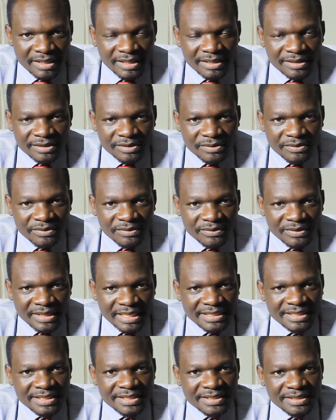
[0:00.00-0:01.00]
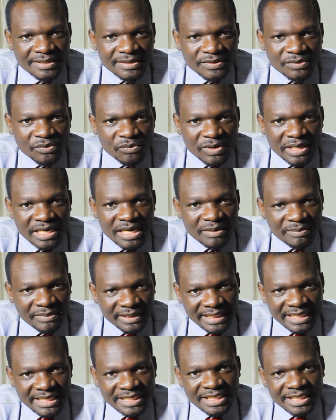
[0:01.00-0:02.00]
So that is one
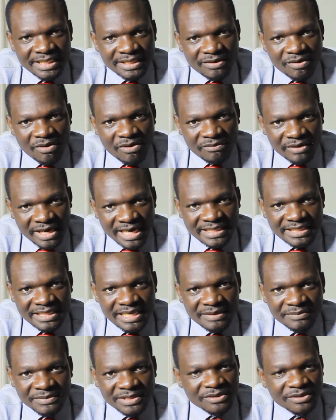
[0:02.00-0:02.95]
application of enzymes.